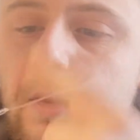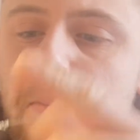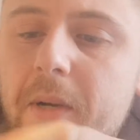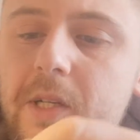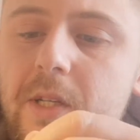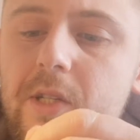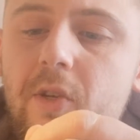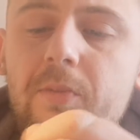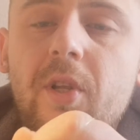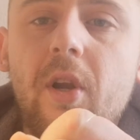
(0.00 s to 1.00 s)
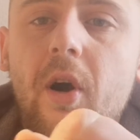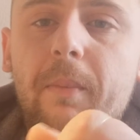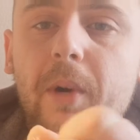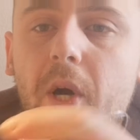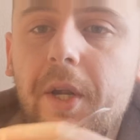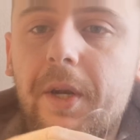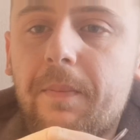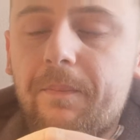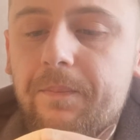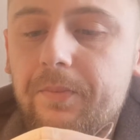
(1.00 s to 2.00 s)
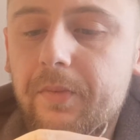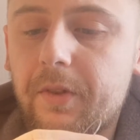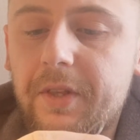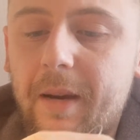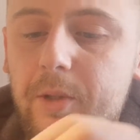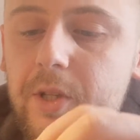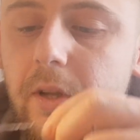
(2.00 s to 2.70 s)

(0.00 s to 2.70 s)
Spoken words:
Basically stops the line burning and damaging